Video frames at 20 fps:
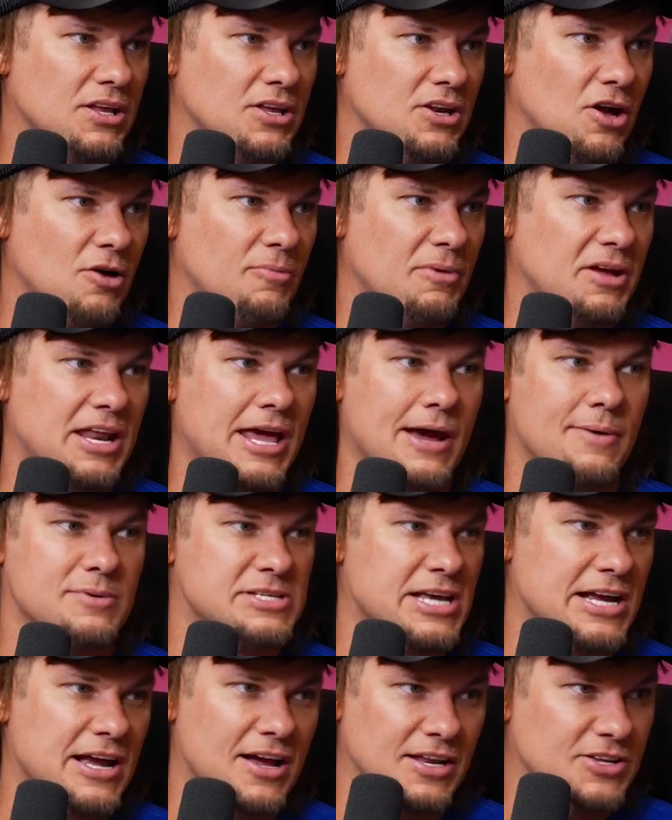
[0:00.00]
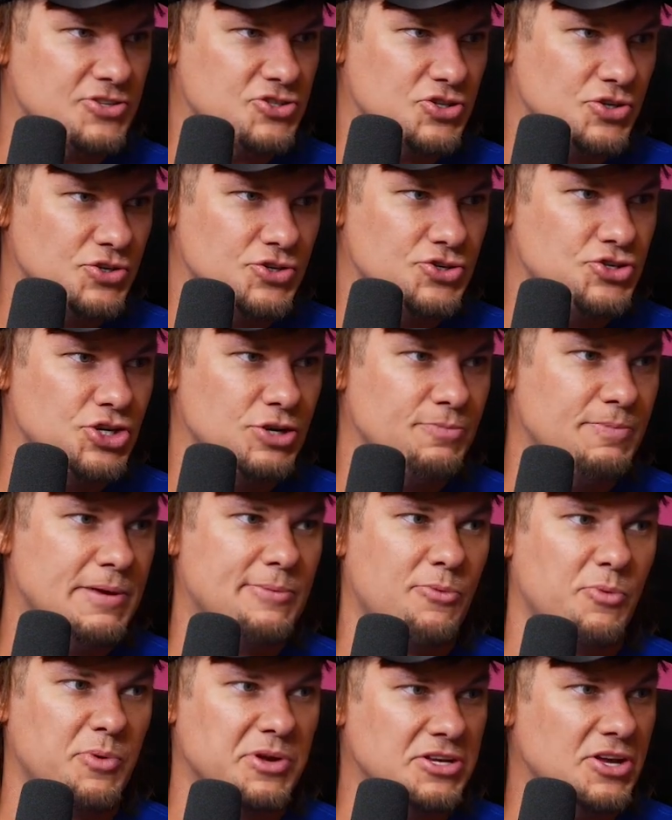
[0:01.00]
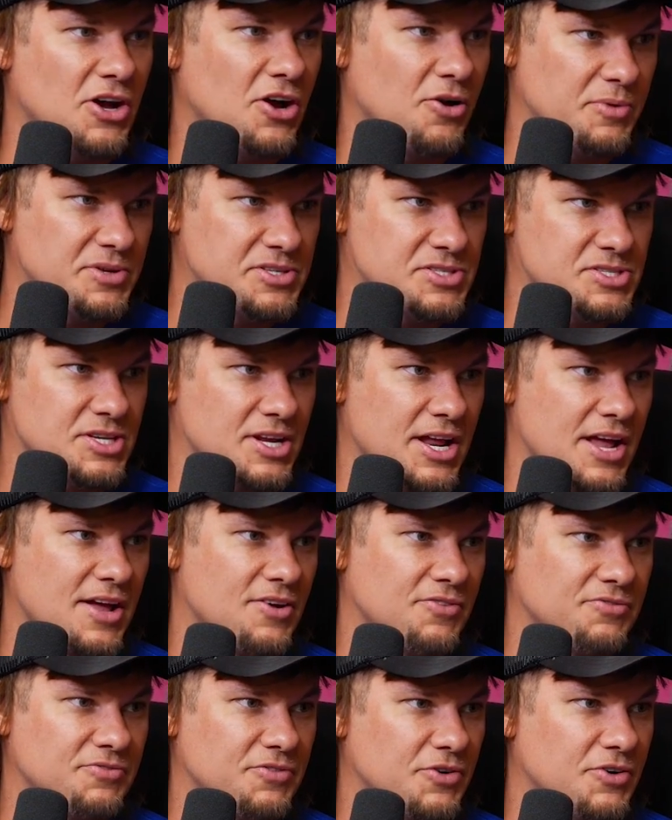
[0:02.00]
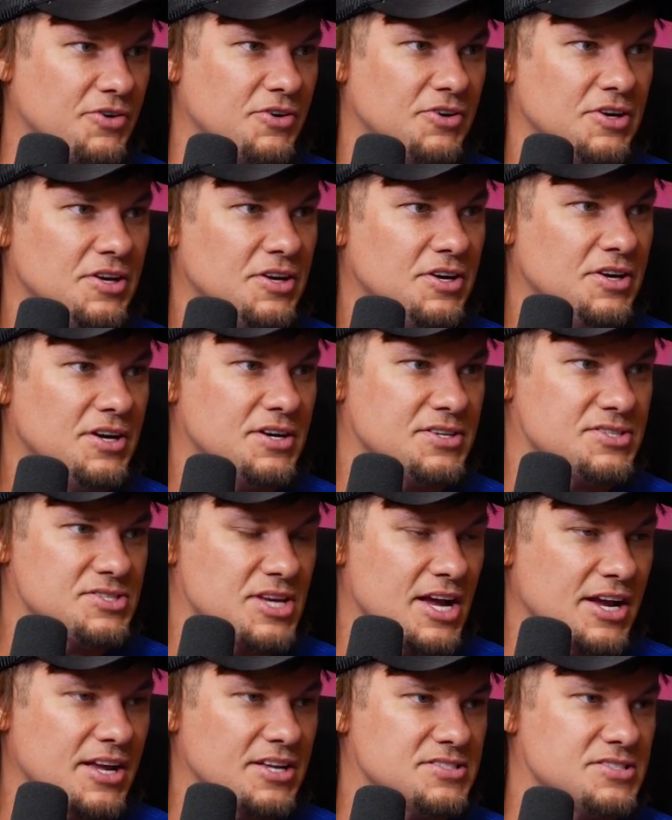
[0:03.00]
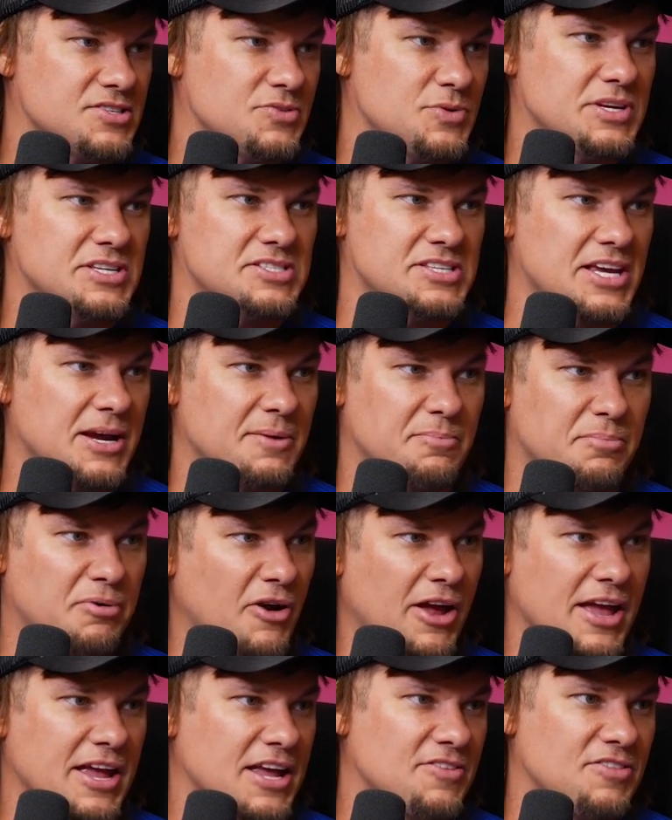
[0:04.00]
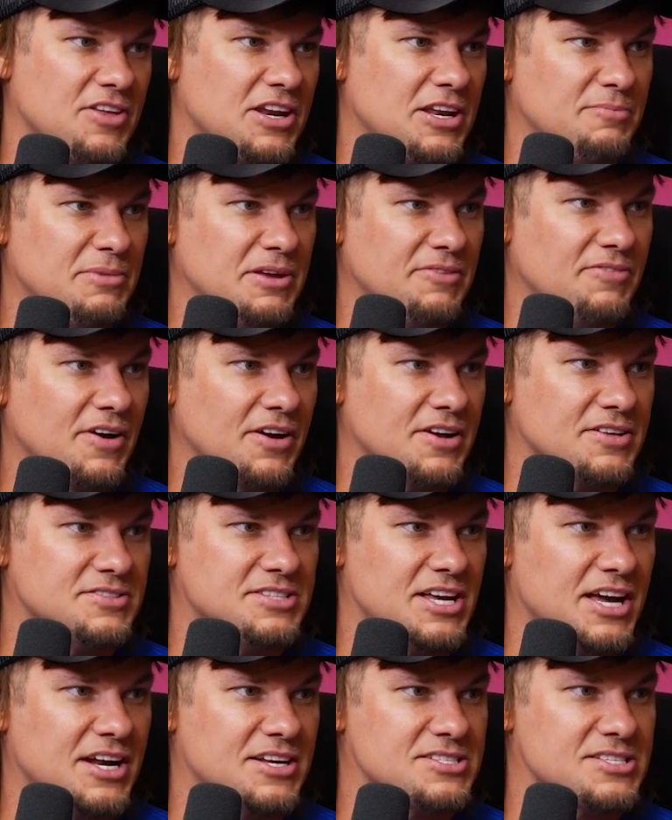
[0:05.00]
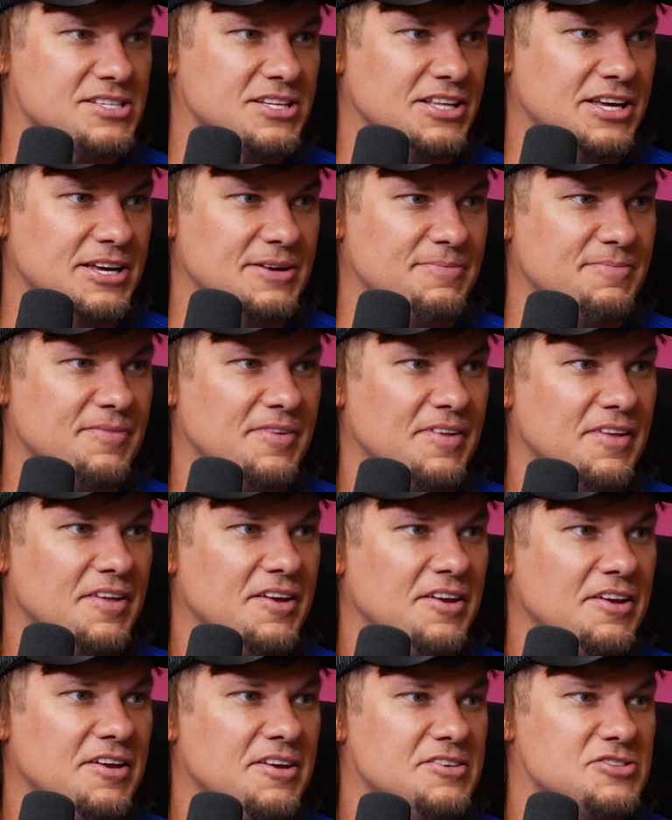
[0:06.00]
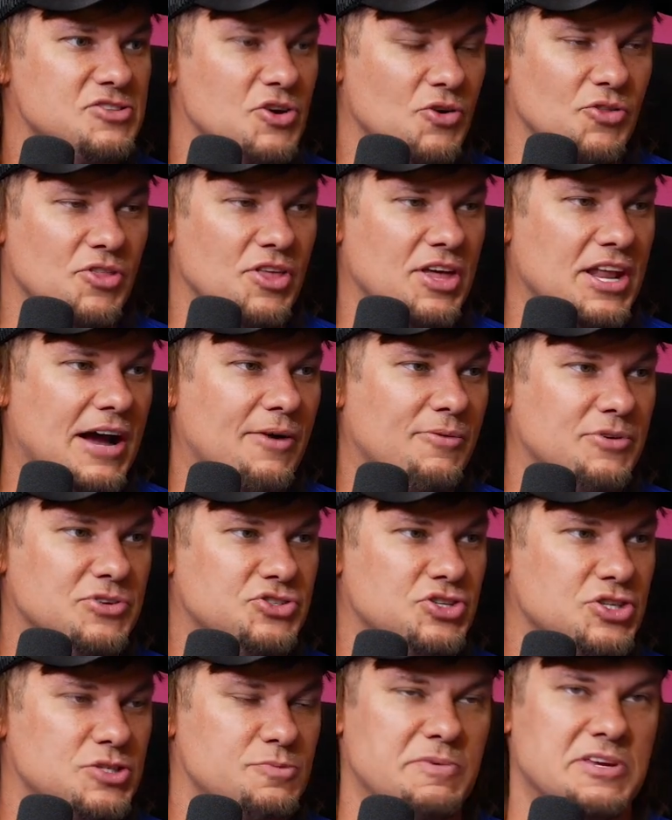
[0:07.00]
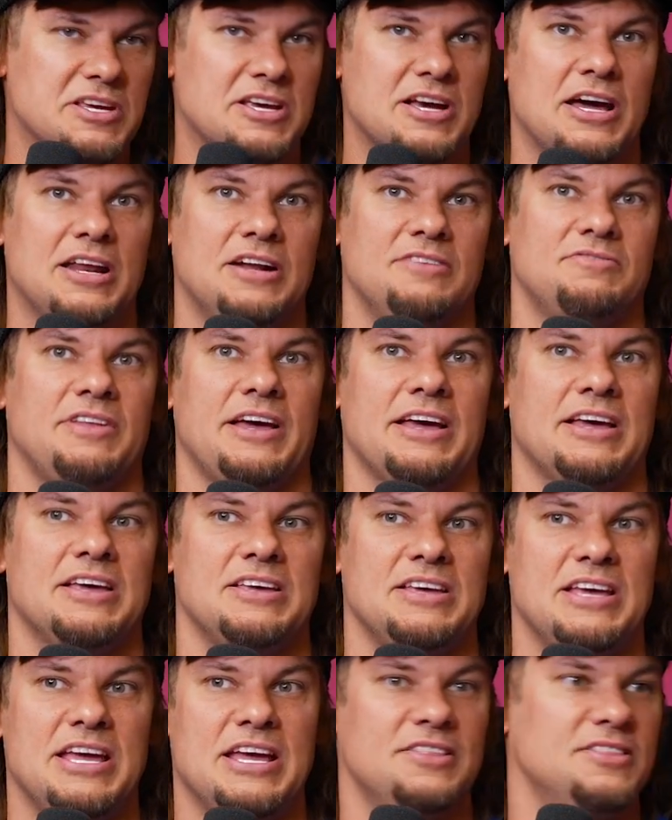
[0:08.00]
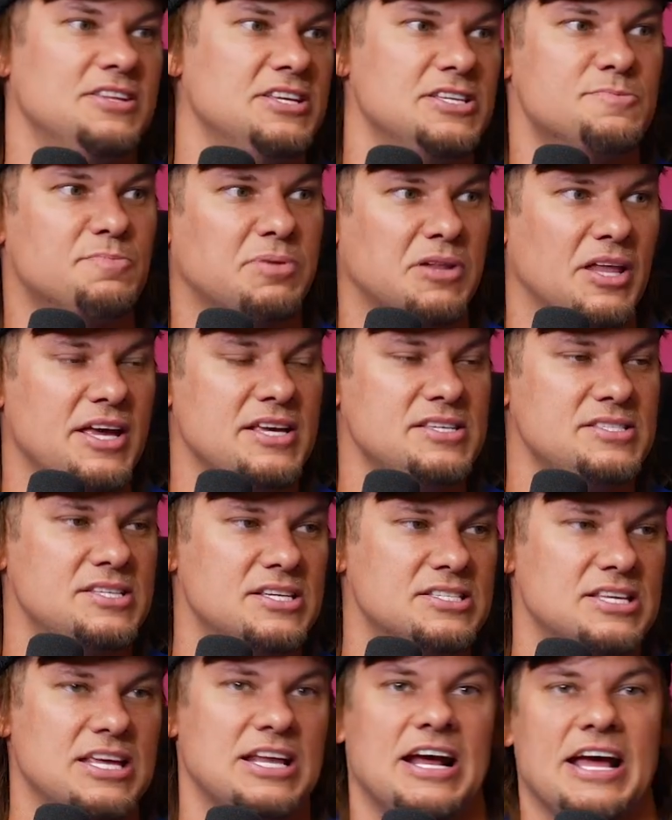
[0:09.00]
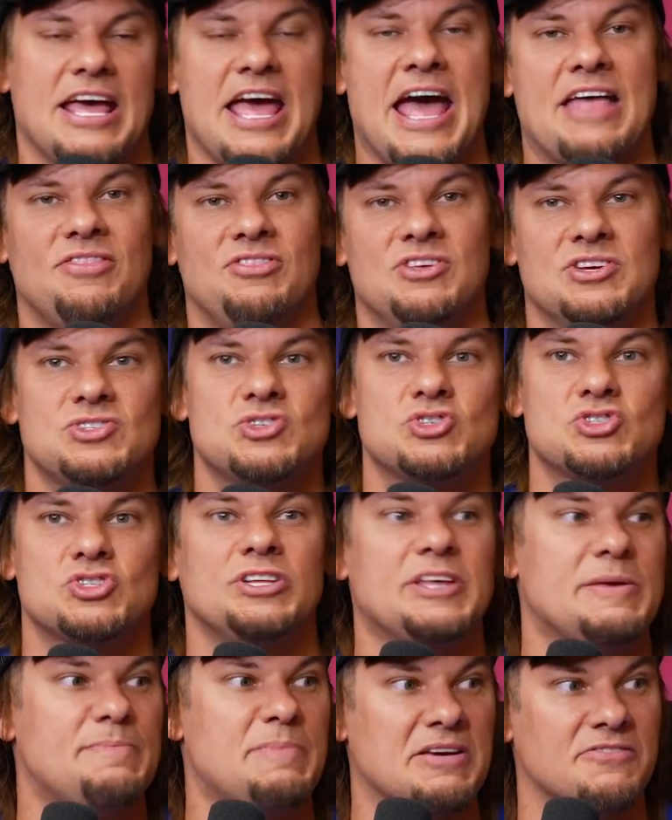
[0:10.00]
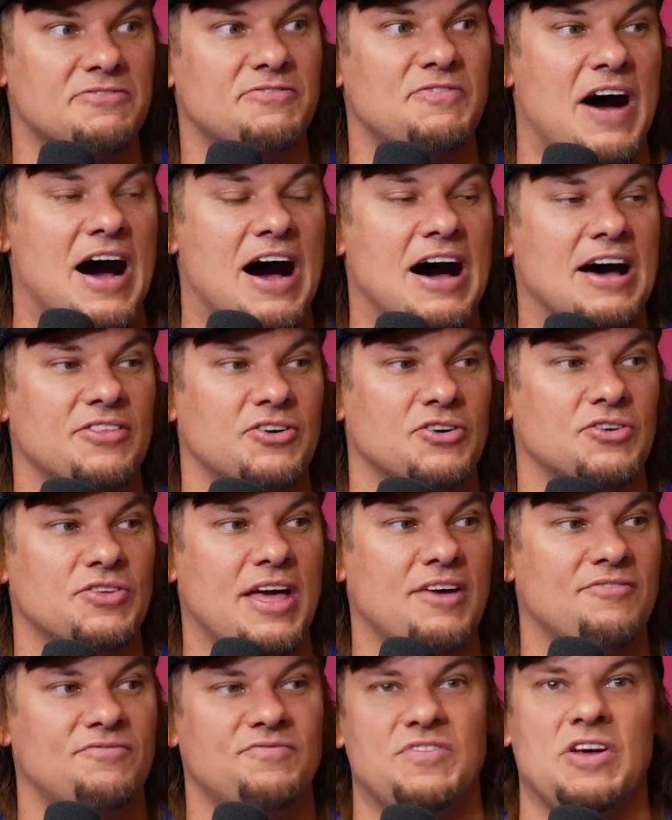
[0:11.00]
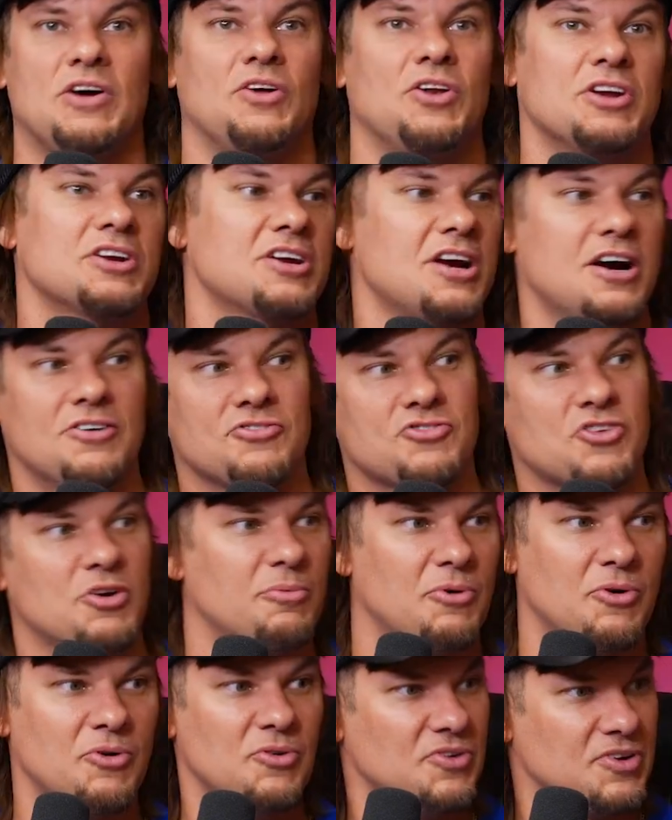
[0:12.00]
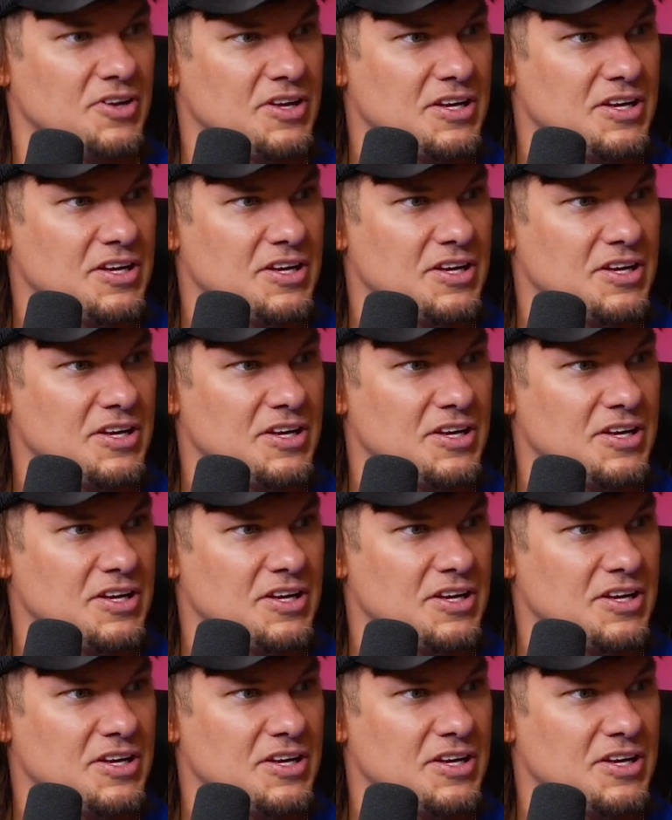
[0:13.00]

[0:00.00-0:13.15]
You know, my dad was like, I'll introduce you to people. We'd go, we'd sit down for a second till he could take a break, and then he'd be fucking dead asleep. Wow. So then I would just be kind of like in these places, and I had this sleeping father that felt uncomfortable.